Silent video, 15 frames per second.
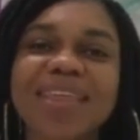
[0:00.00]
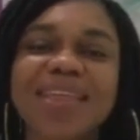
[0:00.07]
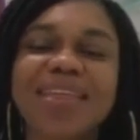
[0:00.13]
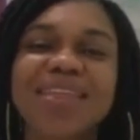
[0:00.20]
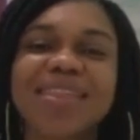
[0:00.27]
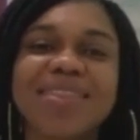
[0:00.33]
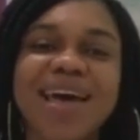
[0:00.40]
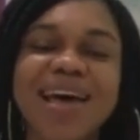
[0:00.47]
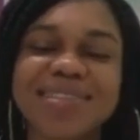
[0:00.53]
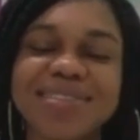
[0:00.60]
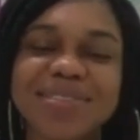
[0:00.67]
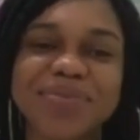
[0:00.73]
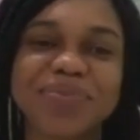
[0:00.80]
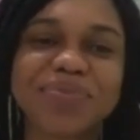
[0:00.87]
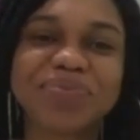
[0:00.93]
that
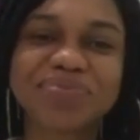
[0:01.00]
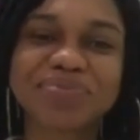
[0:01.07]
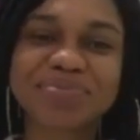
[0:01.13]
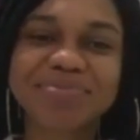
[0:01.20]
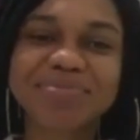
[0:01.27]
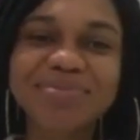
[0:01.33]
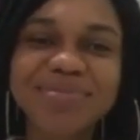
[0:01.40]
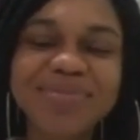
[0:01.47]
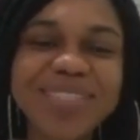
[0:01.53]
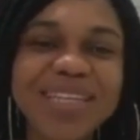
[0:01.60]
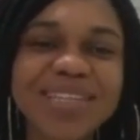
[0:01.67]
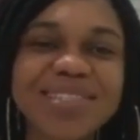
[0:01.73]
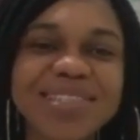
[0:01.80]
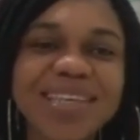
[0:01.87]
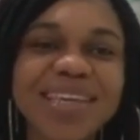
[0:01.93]

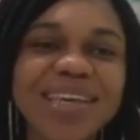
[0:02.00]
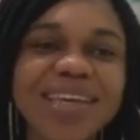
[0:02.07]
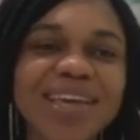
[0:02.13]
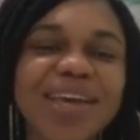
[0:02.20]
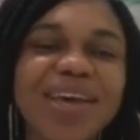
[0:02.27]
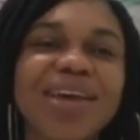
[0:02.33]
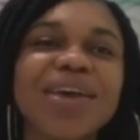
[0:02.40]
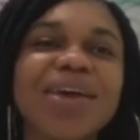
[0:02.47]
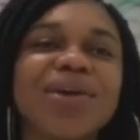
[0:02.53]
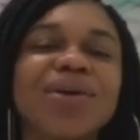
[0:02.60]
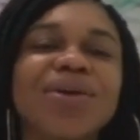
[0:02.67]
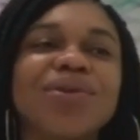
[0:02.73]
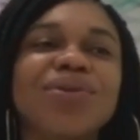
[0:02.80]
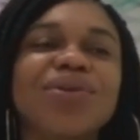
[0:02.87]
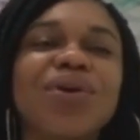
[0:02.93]
see
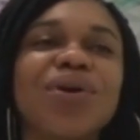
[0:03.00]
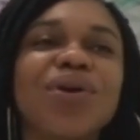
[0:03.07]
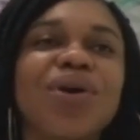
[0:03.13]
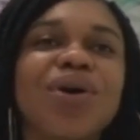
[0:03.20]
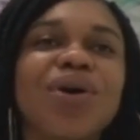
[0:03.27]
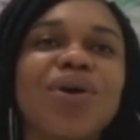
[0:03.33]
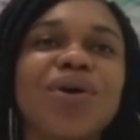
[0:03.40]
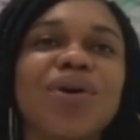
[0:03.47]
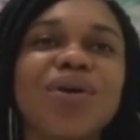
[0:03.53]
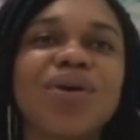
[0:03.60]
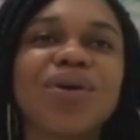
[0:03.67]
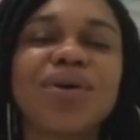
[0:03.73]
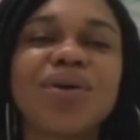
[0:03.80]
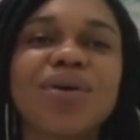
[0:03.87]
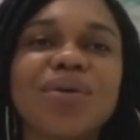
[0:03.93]
your
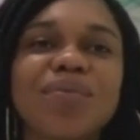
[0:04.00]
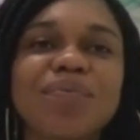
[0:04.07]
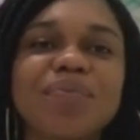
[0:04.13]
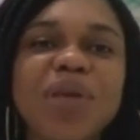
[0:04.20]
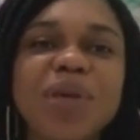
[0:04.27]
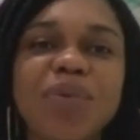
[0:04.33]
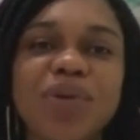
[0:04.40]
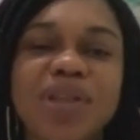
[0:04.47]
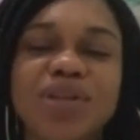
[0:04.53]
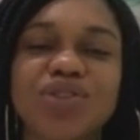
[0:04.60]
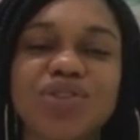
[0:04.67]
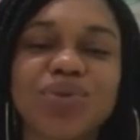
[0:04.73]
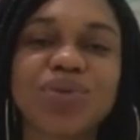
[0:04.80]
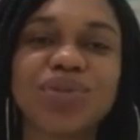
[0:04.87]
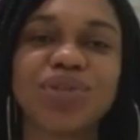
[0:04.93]
people that
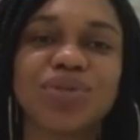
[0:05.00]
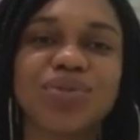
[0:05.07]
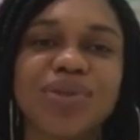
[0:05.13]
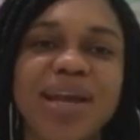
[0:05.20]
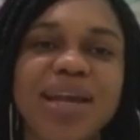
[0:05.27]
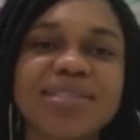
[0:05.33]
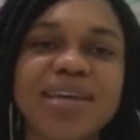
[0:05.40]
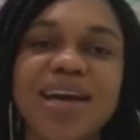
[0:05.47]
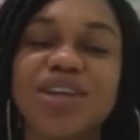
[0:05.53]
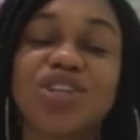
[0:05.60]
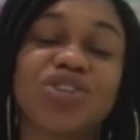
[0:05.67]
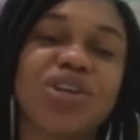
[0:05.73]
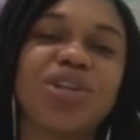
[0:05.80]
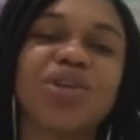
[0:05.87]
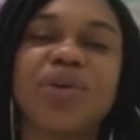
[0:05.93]
troll you, right, are
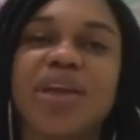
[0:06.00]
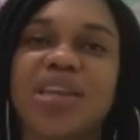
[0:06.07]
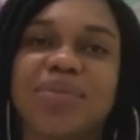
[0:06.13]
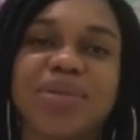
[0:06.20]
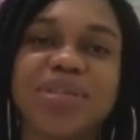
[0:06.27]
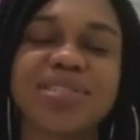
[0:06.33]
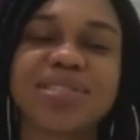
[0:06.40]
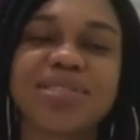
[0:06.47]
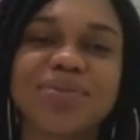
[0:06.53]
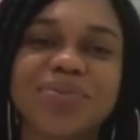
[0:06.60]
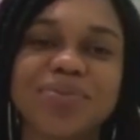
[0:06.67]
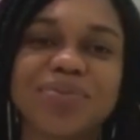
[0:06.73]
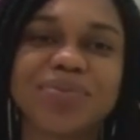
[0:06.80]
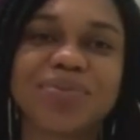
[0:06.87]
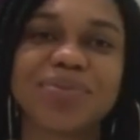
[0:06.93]
usually your enemies.
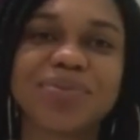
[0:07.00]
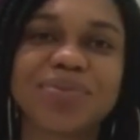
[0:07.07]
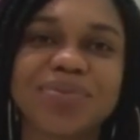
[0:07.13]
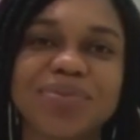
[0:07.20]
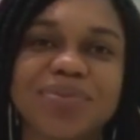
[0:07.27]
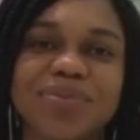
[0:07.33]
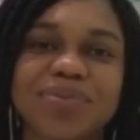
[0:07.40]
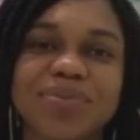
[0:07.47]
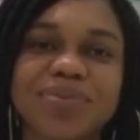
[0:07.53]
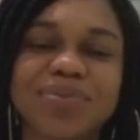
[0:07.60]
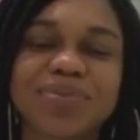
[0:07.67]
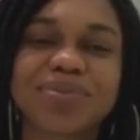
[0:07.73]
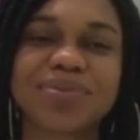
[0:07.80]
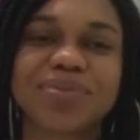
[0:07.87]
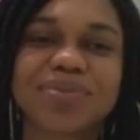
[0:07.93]
Hmm.
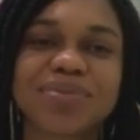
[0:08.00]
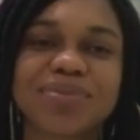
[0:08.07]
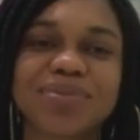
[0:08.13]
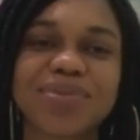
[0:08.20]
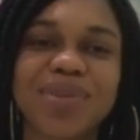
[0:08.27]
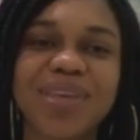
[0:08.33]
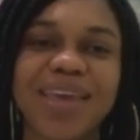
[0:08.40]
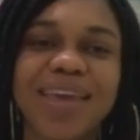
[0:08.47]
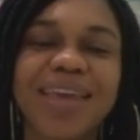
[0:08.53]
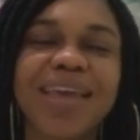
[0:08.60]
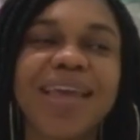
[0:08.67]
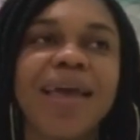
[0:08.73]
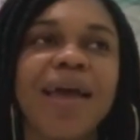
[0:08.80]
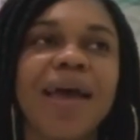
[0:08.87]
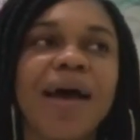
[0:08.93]
Okay.
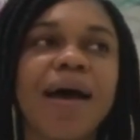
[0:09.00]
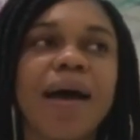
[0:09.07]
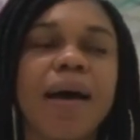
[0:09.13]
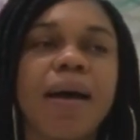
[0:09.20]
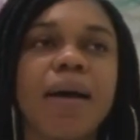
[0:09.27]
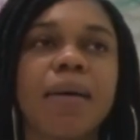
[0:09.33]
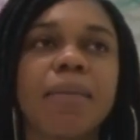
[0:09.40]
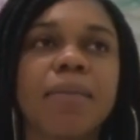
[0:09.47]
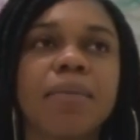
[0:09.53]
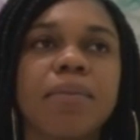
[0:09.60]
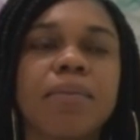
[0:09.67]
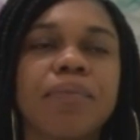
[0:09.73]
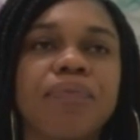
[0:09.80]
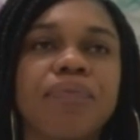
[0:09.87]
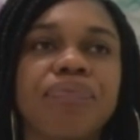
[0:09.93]

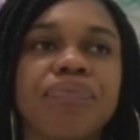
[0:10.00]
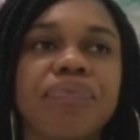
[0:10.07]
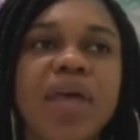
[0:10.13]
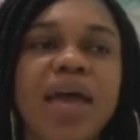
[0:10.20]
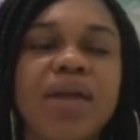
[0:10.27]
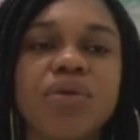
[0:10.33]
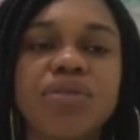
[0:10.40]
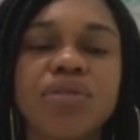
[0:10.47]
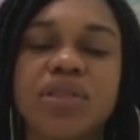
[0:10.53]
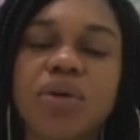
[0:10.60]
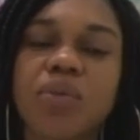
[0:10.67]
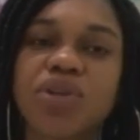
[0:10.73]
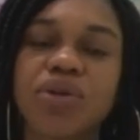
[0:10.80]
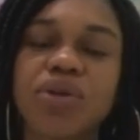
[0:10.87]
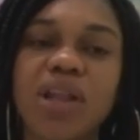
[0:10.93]
Um, I don't think that
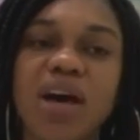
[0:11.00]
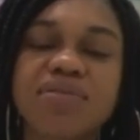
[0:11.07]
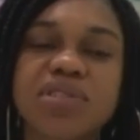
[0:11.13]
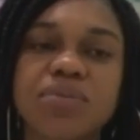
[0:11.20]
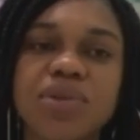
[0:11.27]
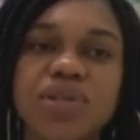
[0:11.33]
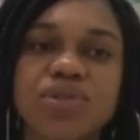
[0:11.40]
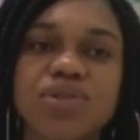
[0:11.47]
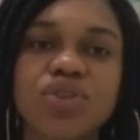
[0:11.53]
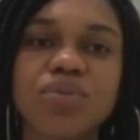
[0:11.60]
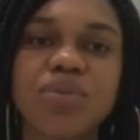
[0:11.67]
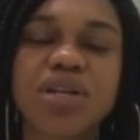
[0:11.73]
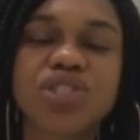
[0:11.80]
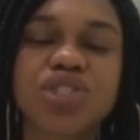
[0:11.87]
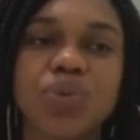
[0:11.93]
when you love somebody so
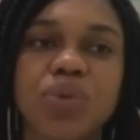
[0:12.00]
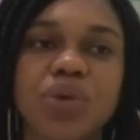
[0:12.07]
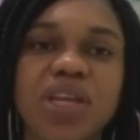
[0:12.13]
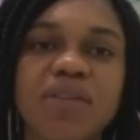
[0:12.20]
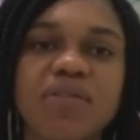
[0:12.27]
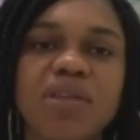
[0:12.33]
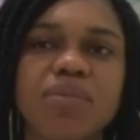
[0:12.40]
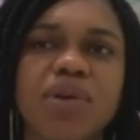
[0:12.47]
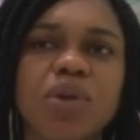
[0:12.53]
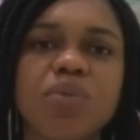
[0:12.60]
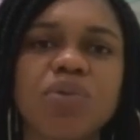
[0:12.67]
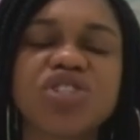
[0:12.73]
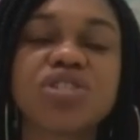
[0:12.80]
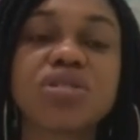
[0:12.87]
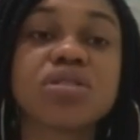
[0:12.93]
much, you won't give them an
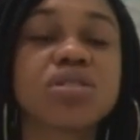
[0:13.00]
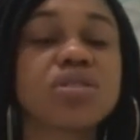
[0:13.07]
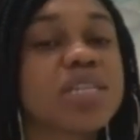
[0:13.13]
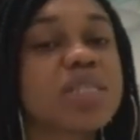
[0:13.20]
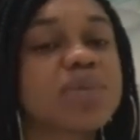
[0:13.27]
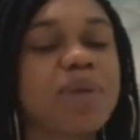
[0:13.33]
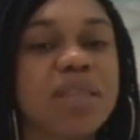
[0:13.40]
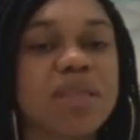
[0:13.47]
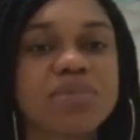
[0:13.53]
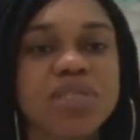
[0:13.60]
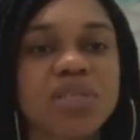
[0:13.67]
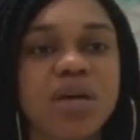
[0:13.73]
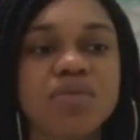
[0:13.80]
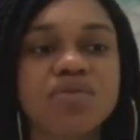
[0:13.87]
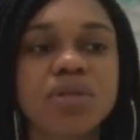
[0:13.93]
opportunity to explain
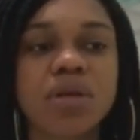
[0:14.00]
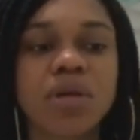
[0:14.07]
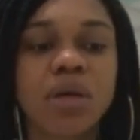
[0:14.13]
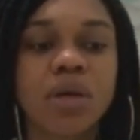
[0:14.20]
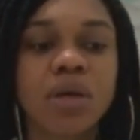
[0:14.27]
themselves. Hmm.